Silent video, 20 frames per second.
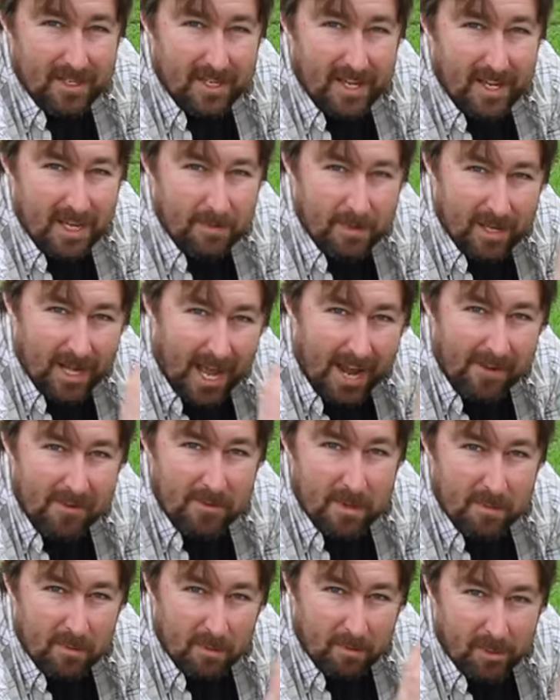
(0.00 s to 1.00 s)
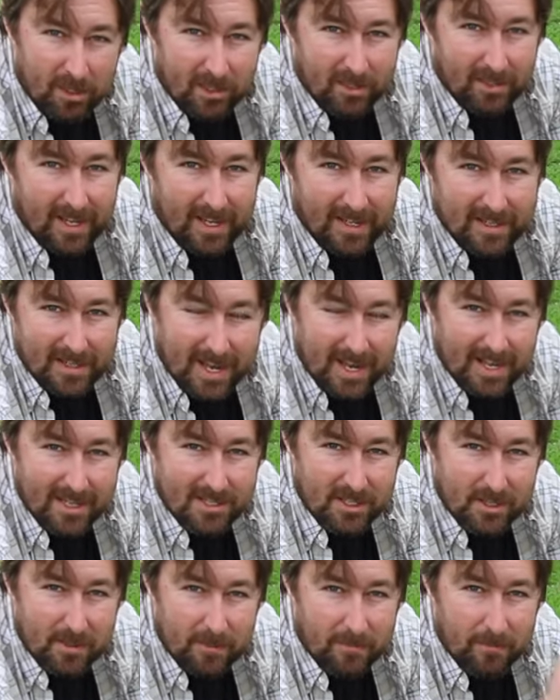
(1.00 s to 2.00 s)
the day, but I remember Burt
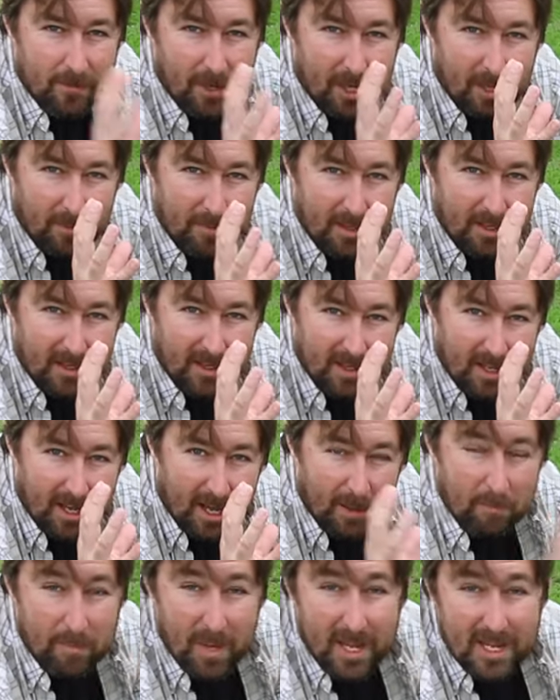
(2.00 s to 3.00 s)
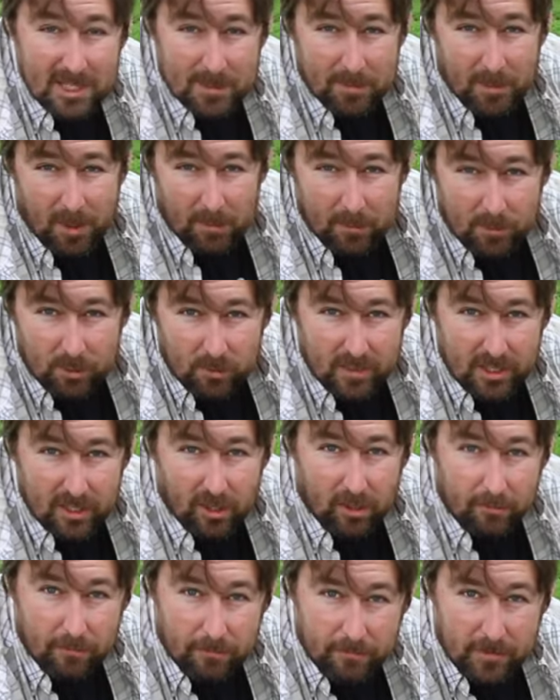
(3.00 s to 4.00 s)
Lancaster from a baseball movie
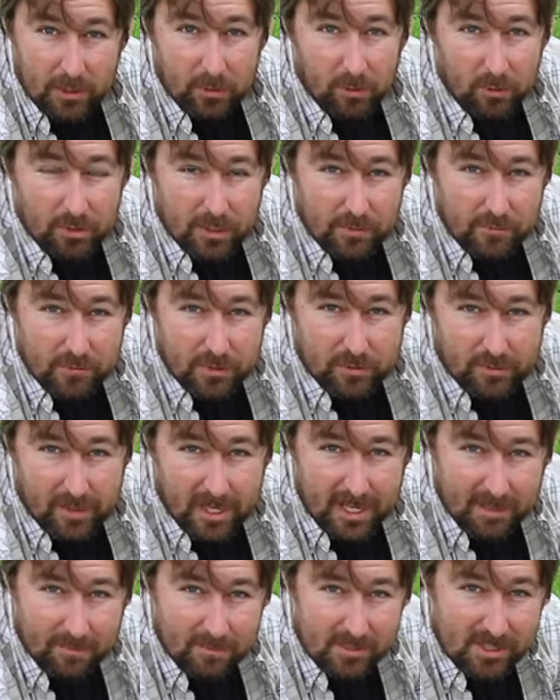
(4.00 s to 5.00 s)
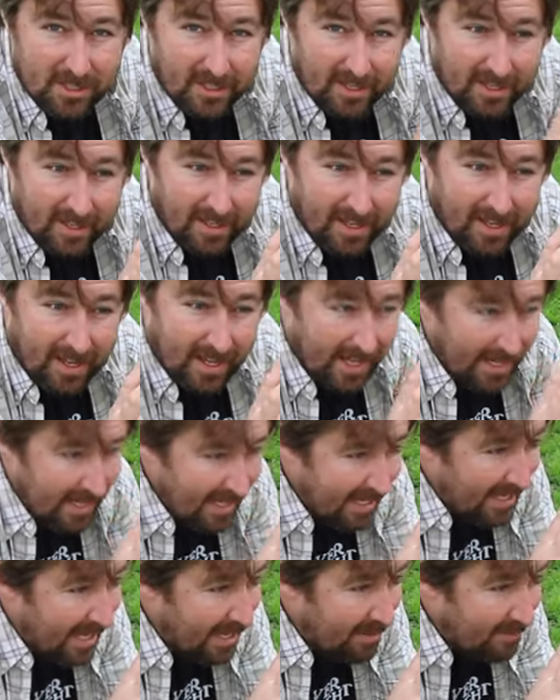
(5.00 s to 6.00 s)
called Field of Dreams. And
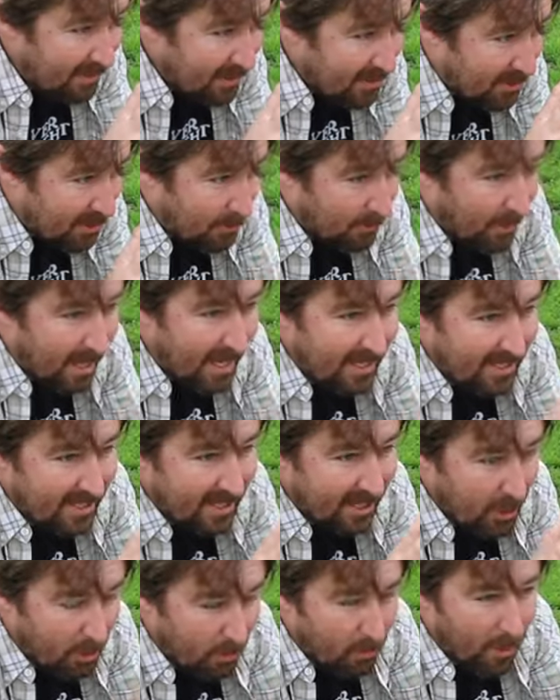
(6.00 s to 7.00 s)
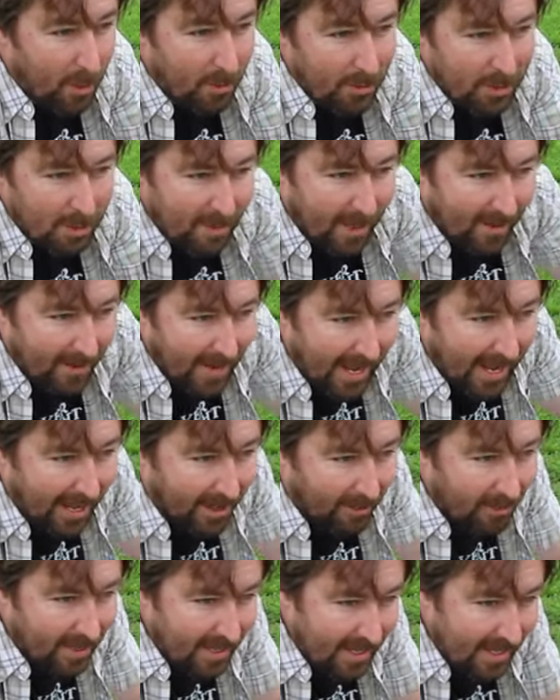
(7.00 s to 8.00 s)
he gave this great quote about
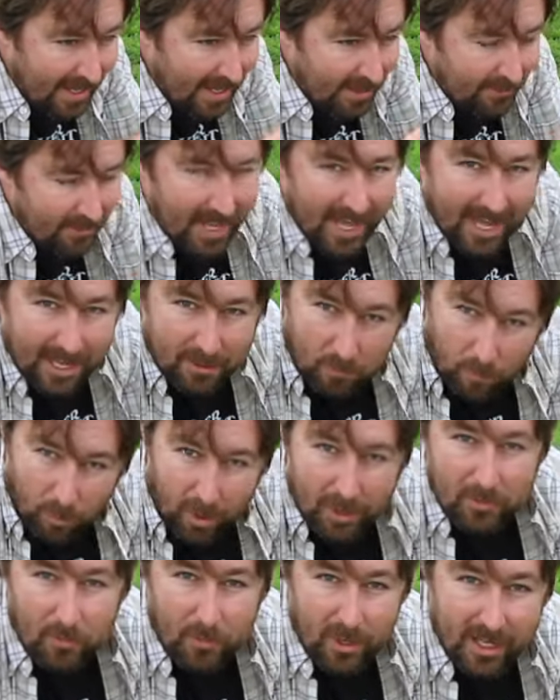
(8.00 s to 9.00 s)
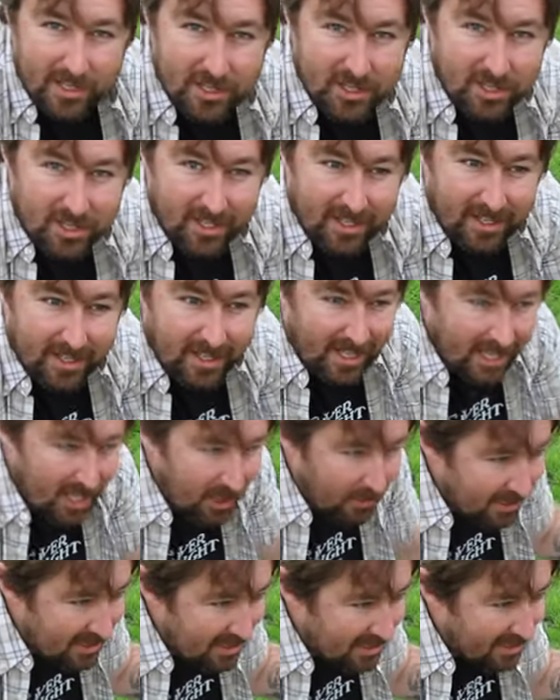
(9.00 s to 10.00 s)
how if he had one wish,
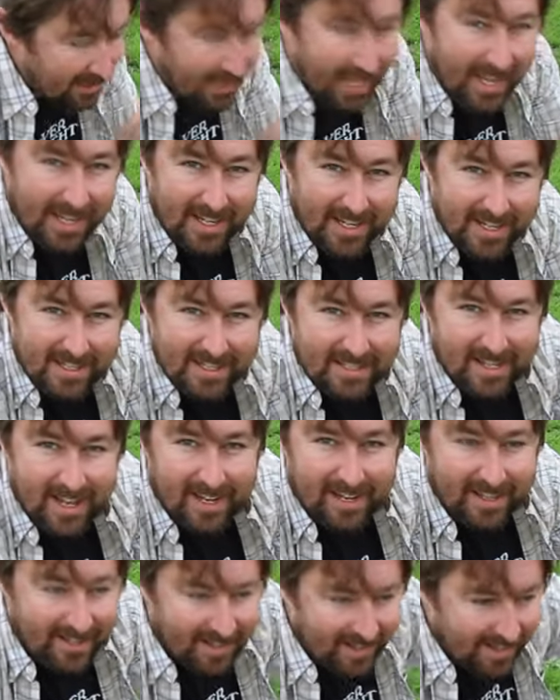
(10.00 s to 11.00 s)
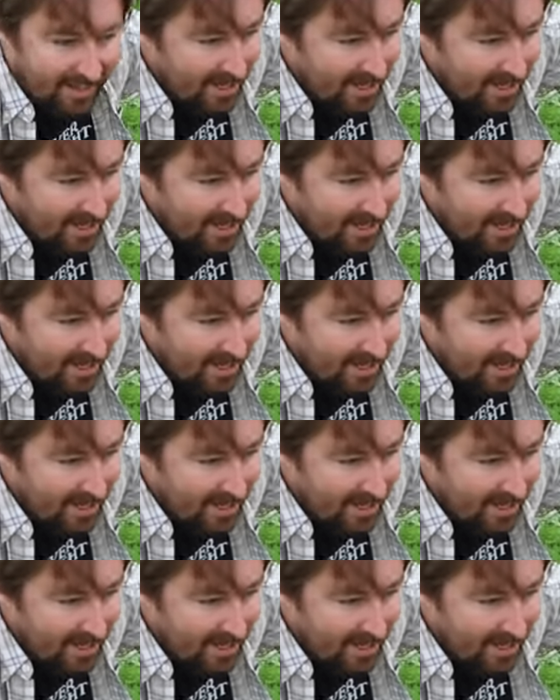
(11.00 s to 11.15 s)
he would slide into second,